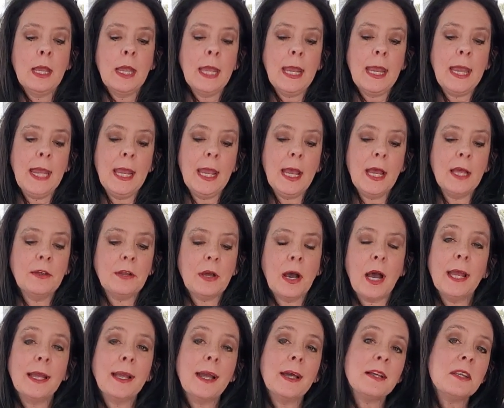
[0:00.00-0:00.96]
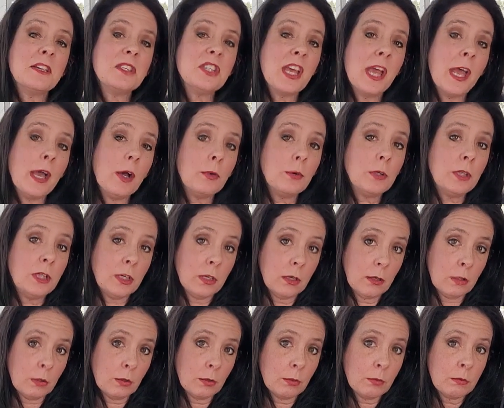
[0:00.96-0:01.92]
And I gotta tell
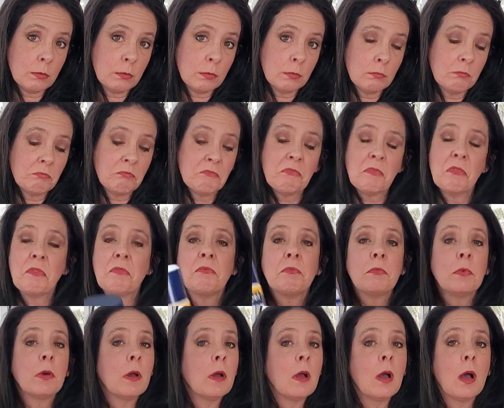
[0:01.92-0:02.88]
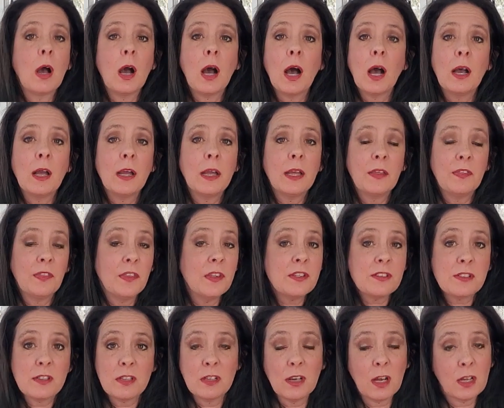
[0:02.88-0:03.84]
you,
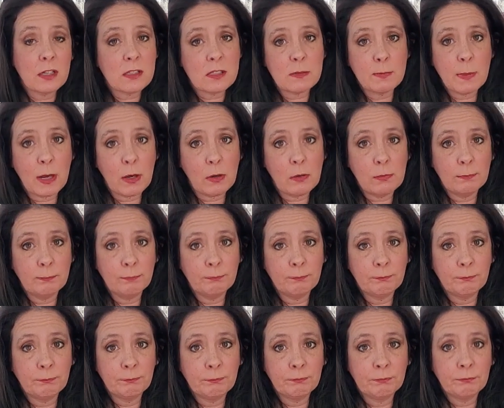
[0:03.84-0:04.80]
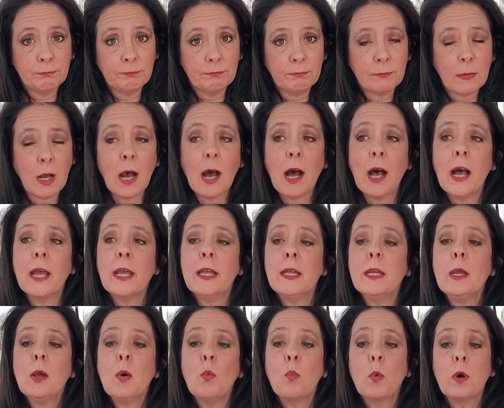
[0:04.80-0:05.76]
this did not smell.
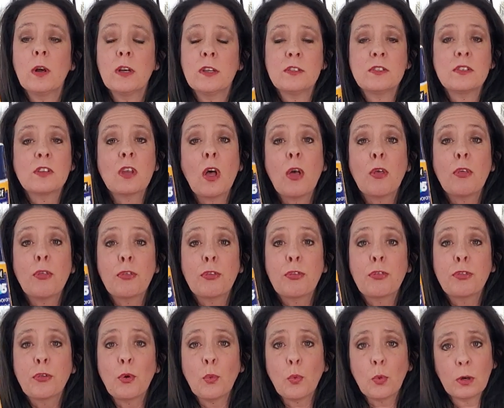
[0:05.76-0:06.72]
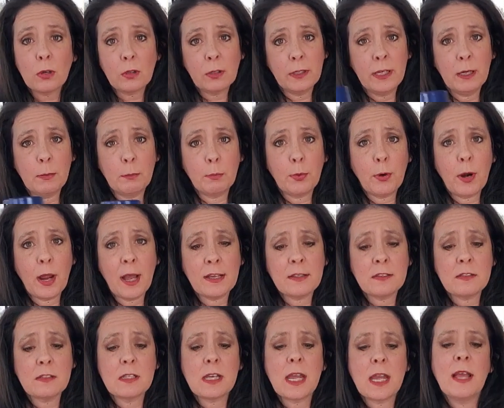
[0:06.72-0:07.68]
I was thoroughly
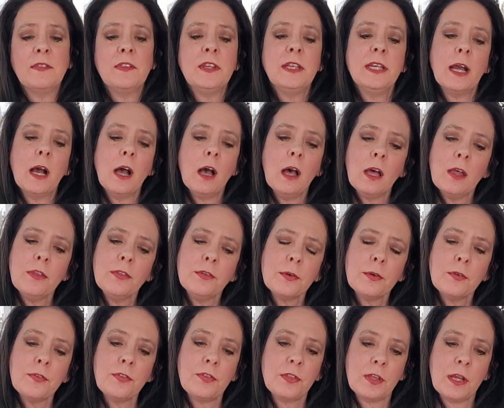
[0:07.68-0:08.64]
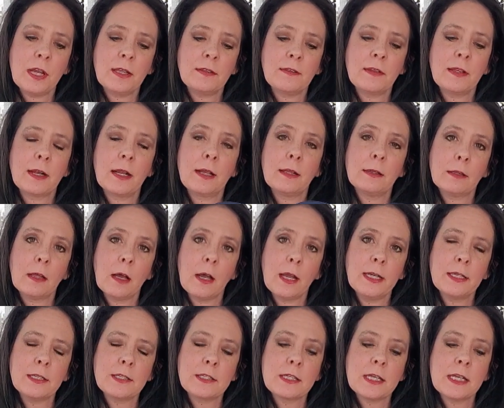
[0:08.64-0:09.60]
impressed. And the other thing that I
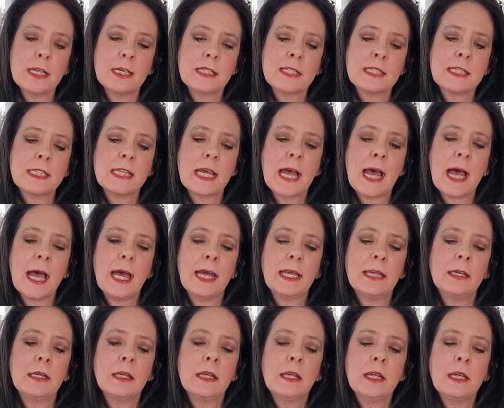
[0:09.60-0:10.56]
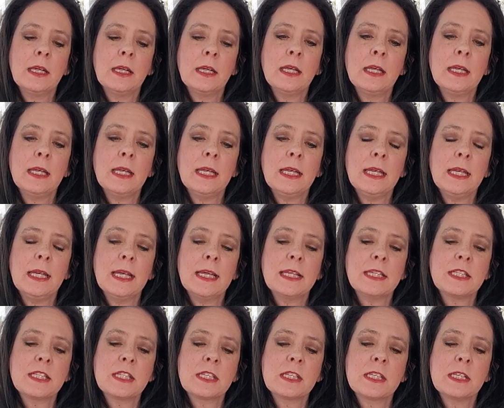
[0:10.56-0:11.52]
liked is that
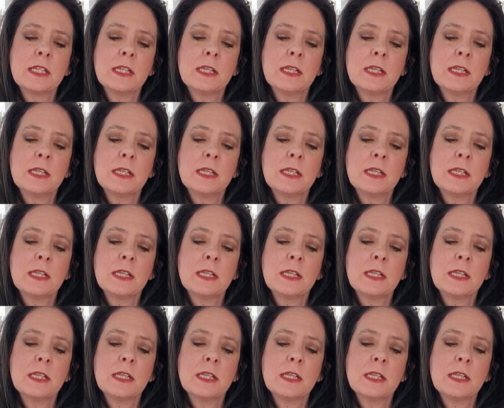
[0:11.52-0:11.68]
it